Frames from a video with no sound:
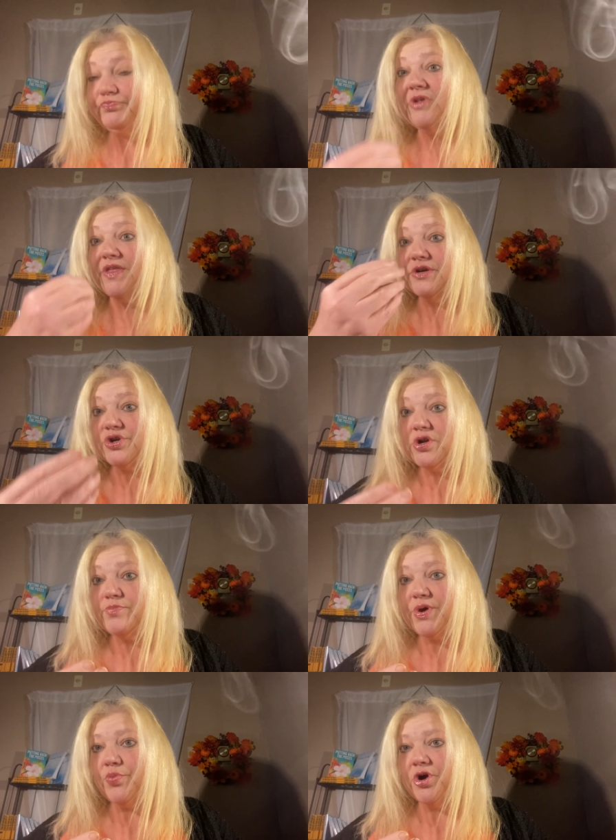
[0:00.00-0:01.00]
There's going to
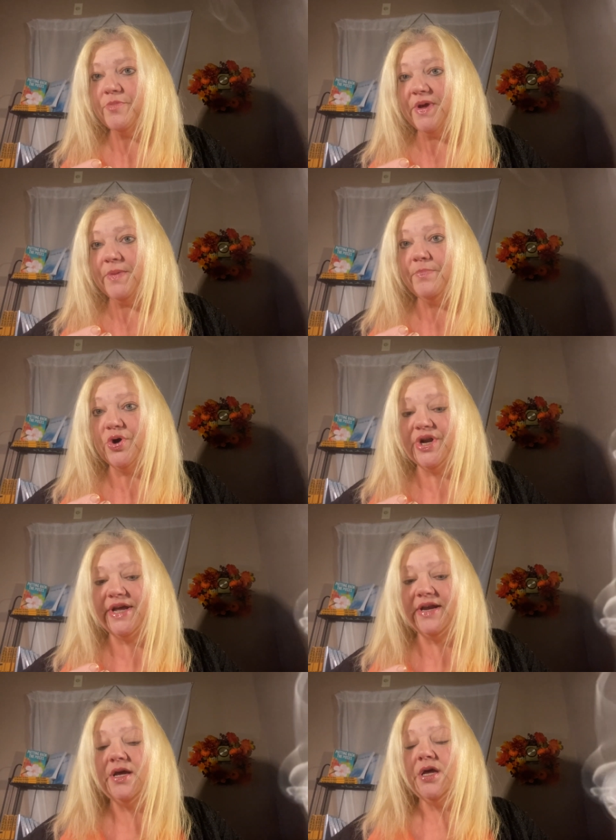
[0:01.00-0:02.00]
be work being put
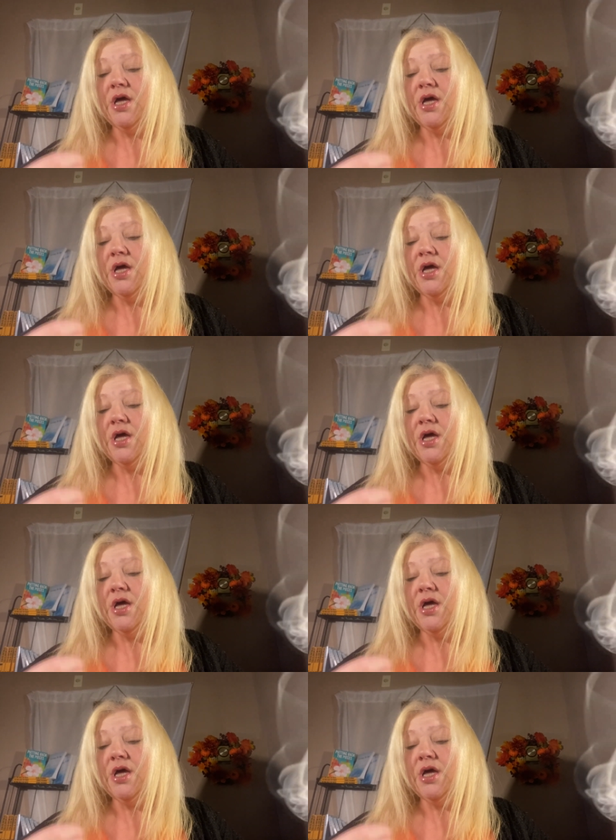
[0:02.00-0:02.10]
in,